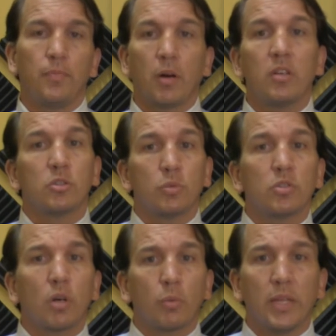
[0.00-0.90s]
All right, so we'll
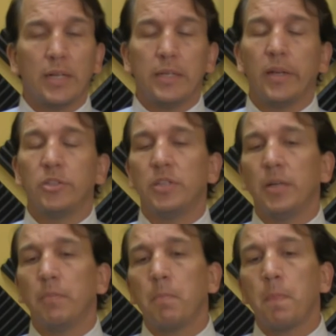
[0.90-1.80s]
start with
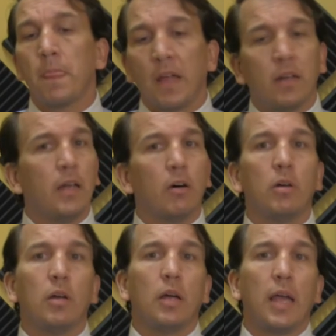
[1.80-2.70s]
ADHD. Now,
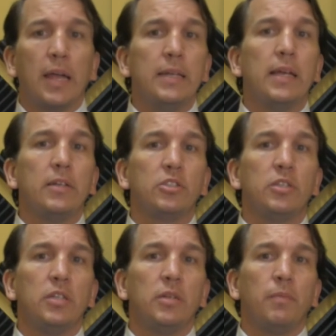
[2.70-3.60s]

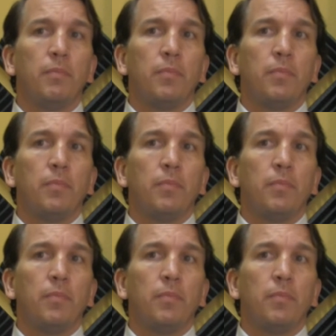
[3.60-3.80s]
ADHD